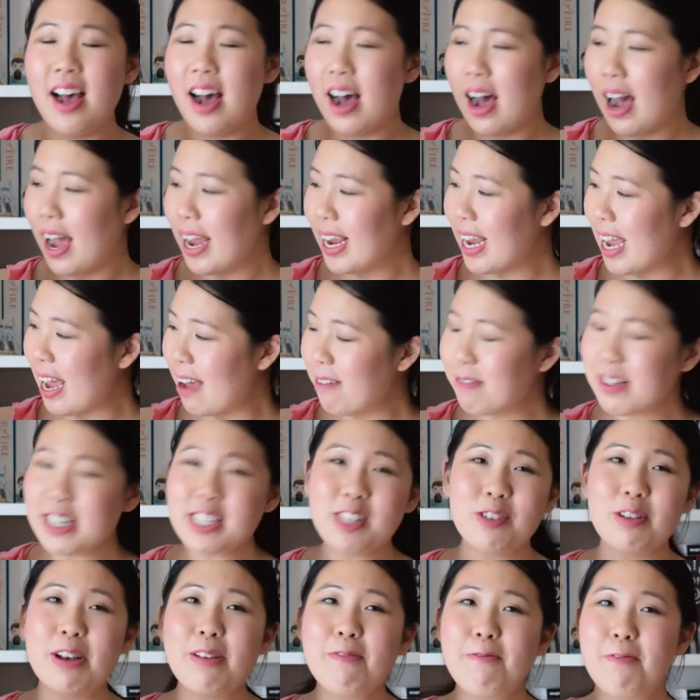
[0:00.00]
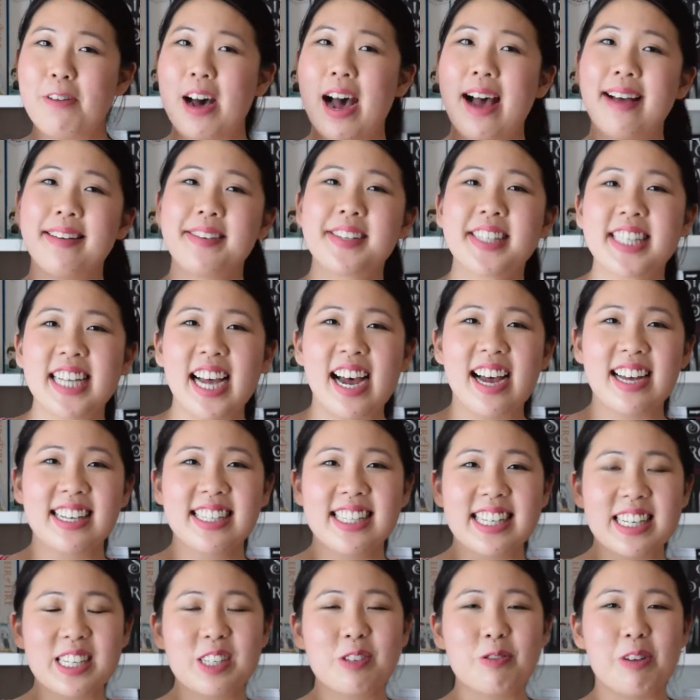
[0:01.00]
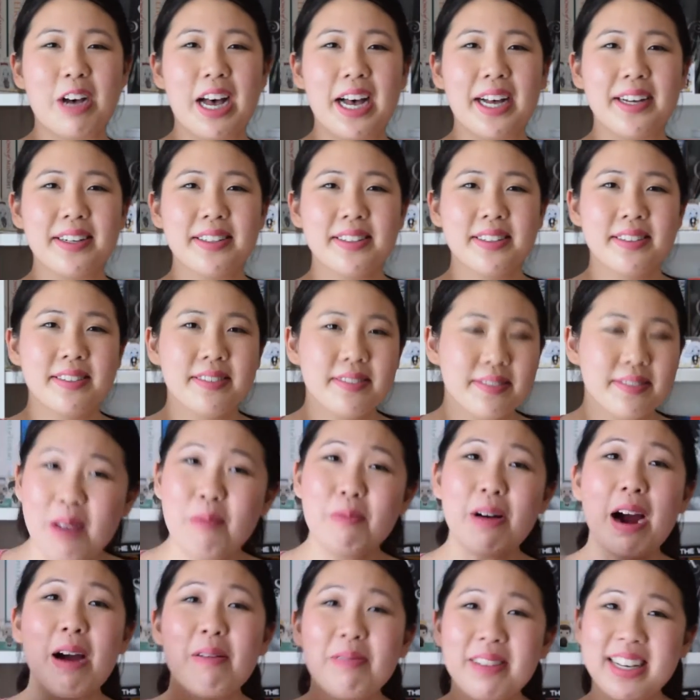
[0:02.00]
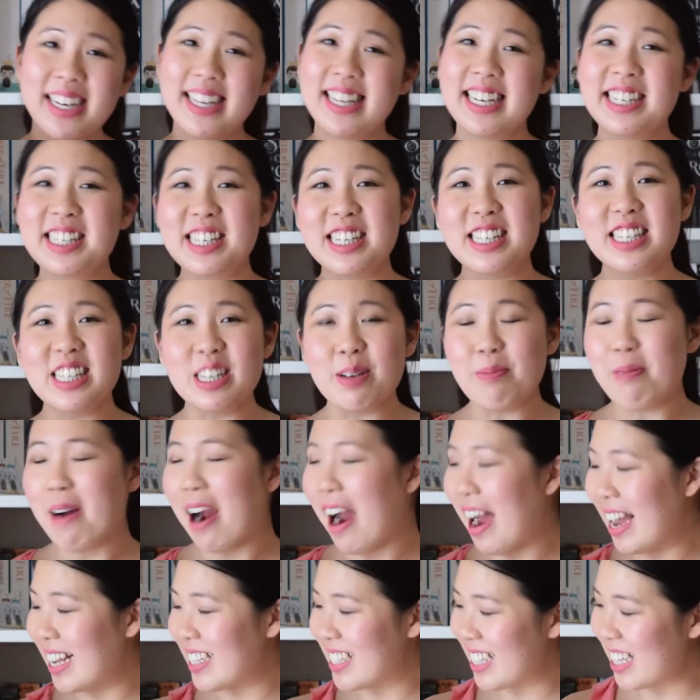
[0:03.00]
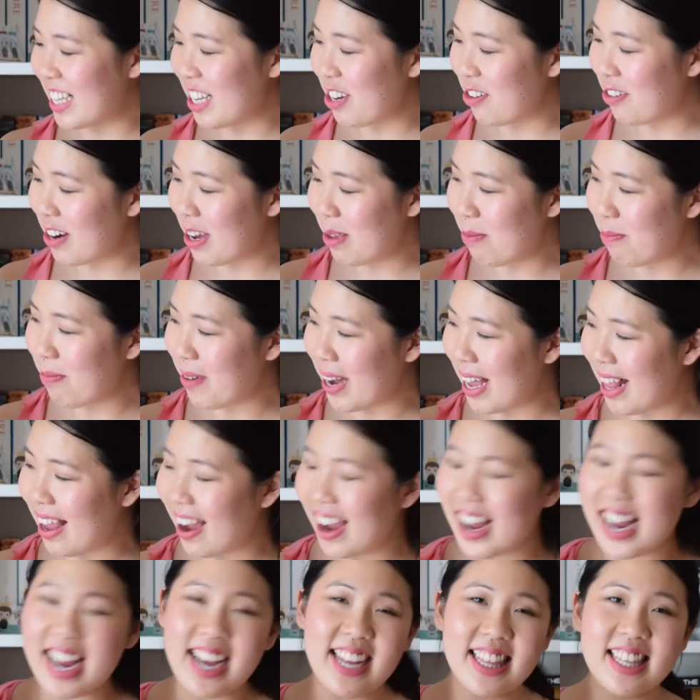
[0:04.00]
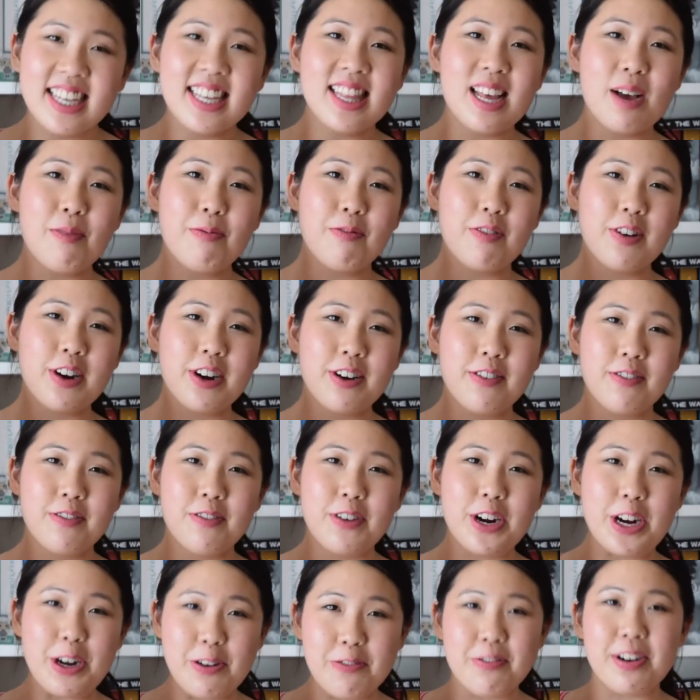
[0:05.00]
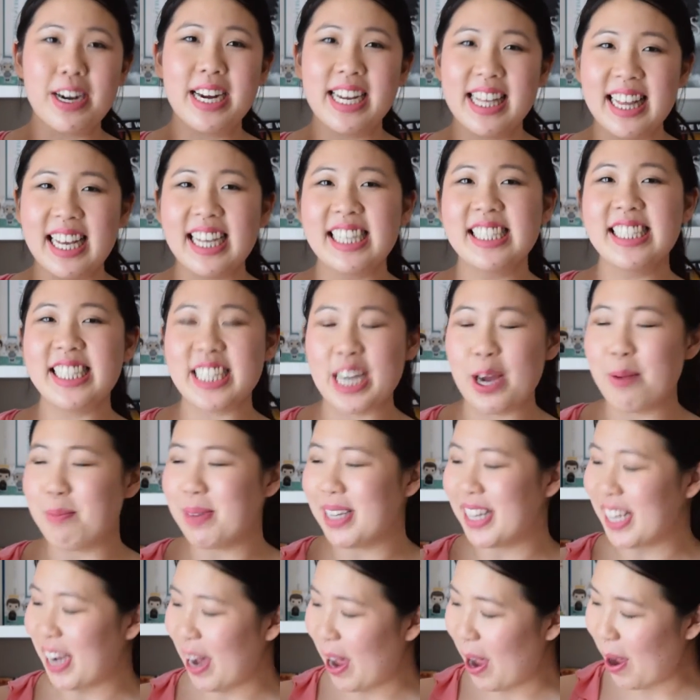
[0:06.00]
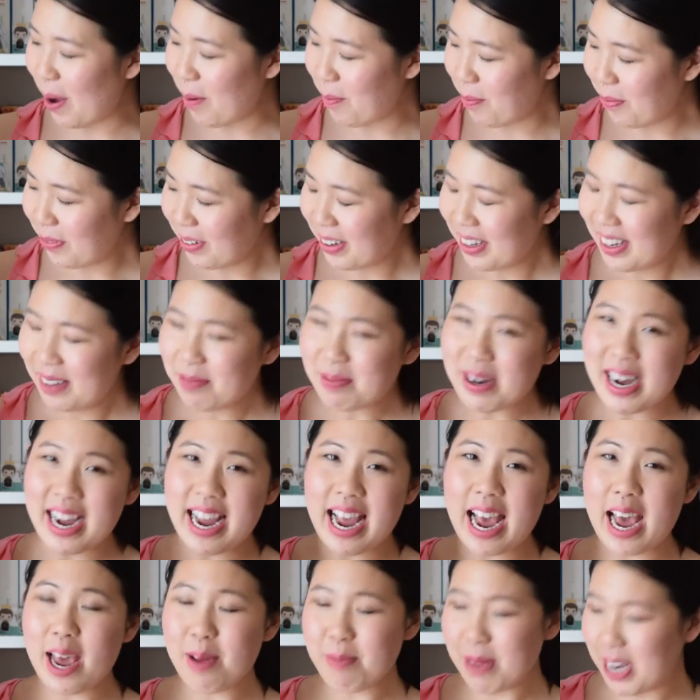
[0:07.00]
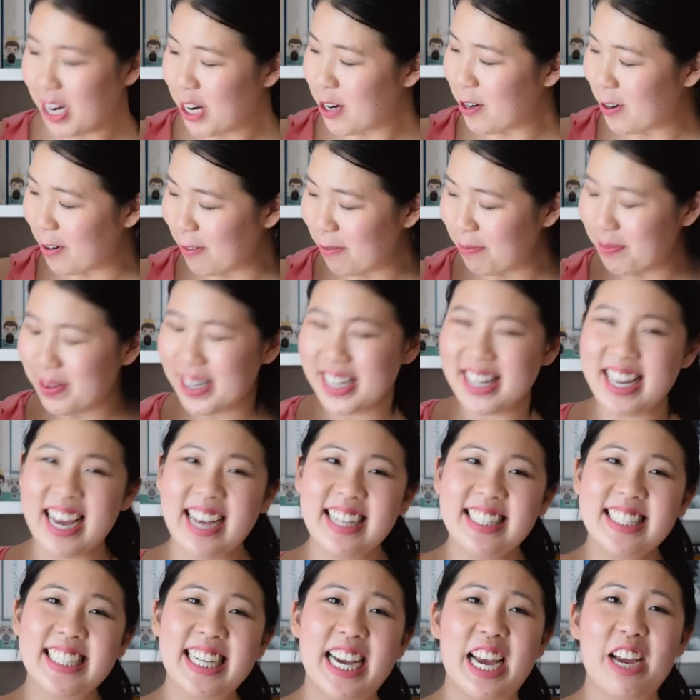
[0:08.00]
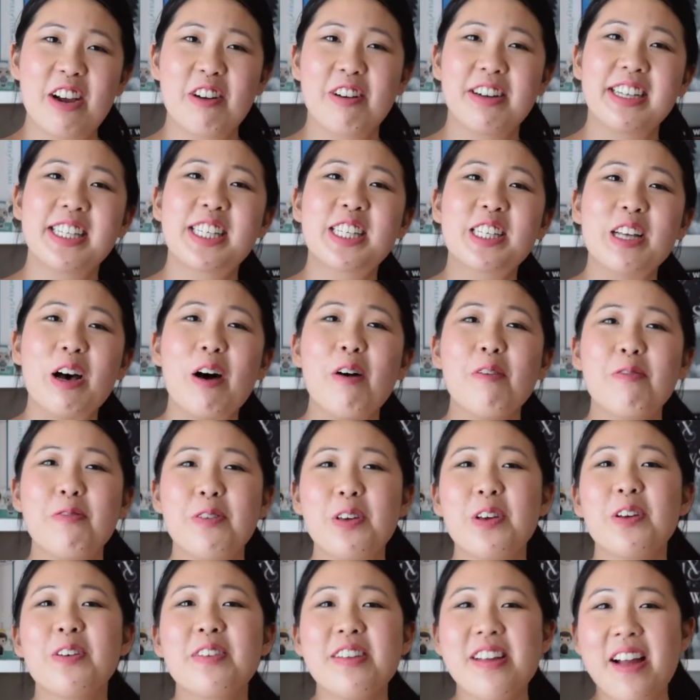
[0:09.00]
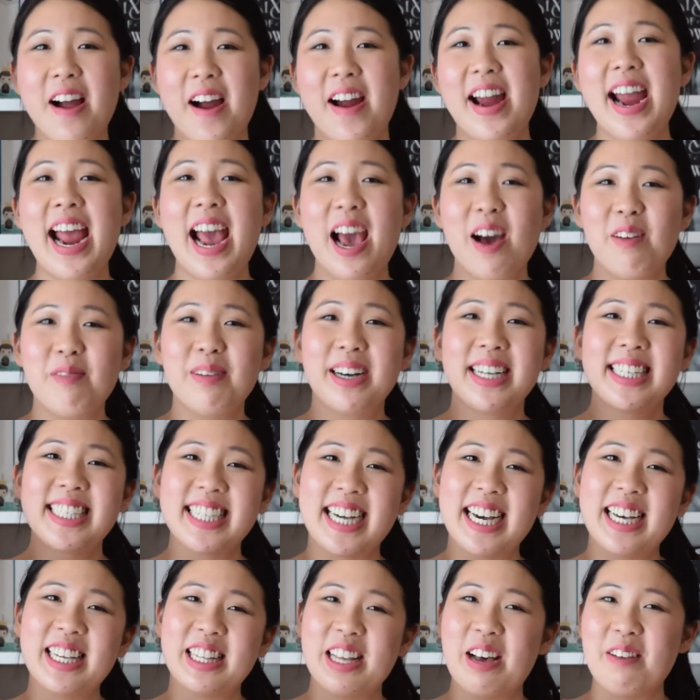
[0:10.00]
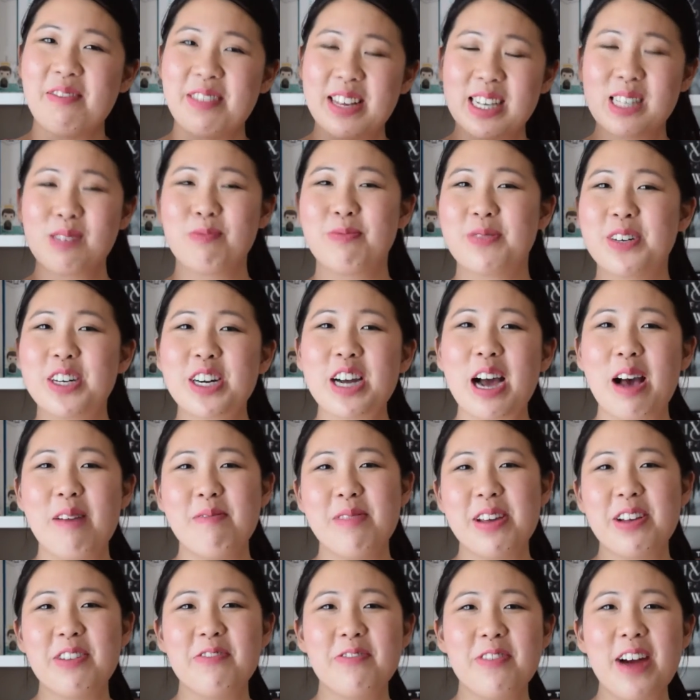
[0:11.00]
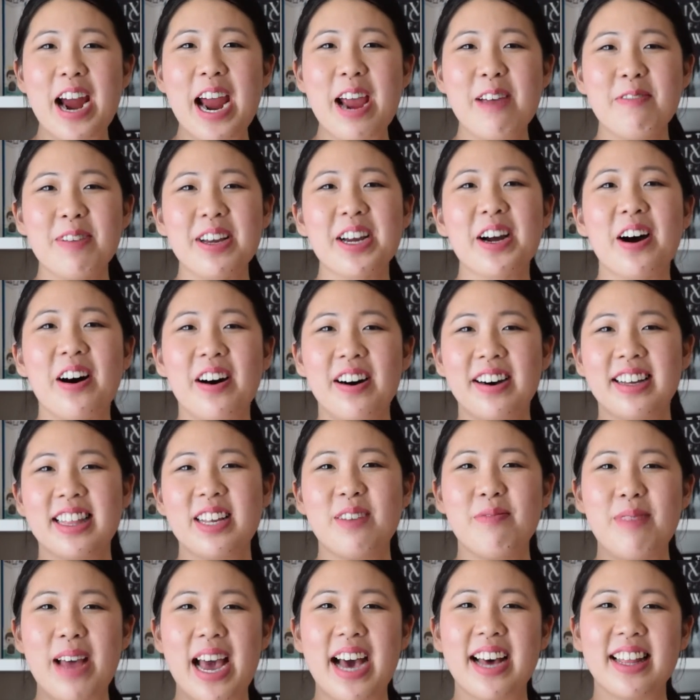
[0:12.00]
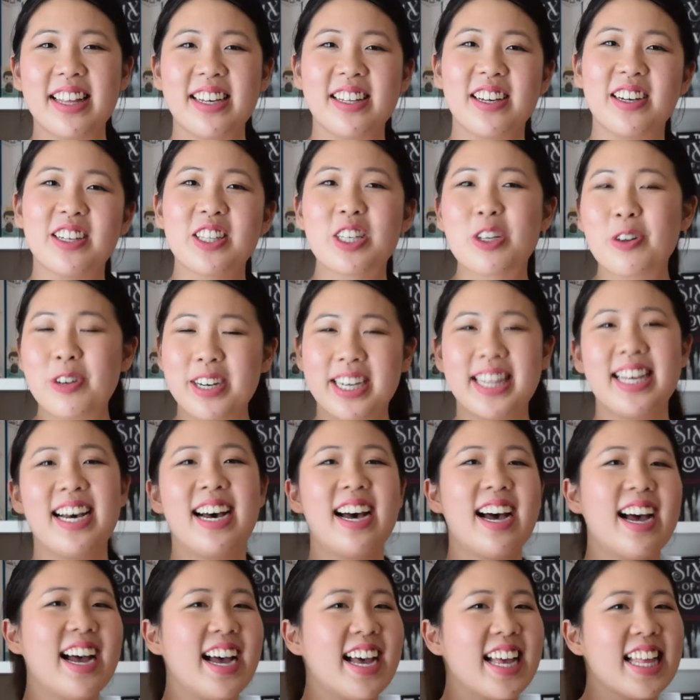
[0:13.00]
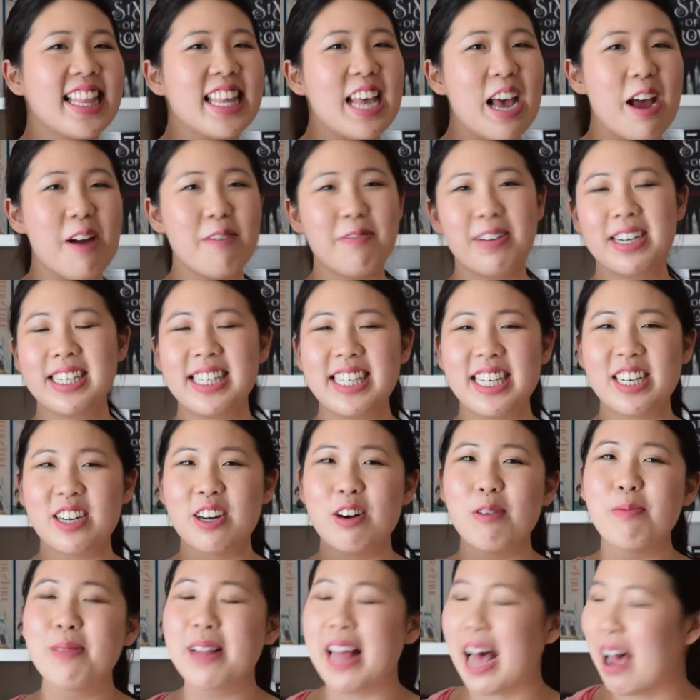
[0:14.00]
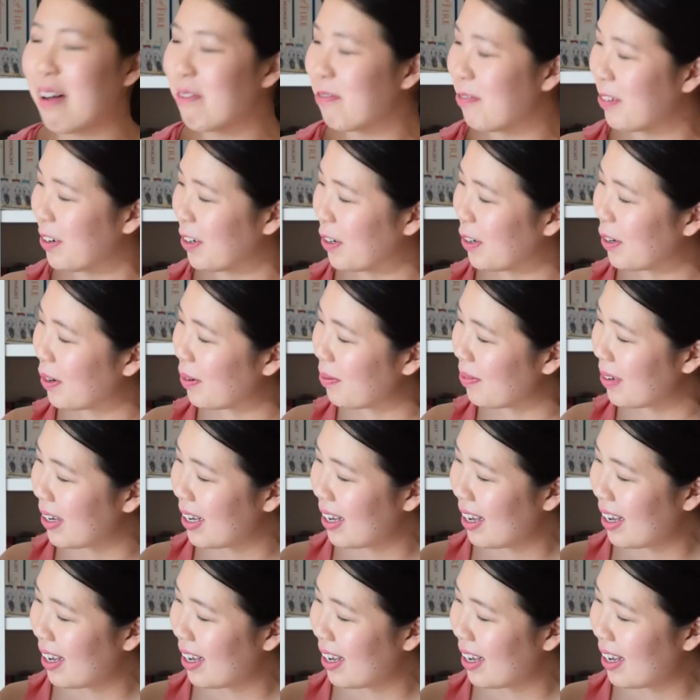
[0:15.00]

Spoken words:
I gave this one 5 stars as well. Probably doesn't surprise anyone, but I ended up rereading Gemina by Amie Kaufman and Kristoff. You know how much I love this book. I've been raving on about it on Twitter and every single platform.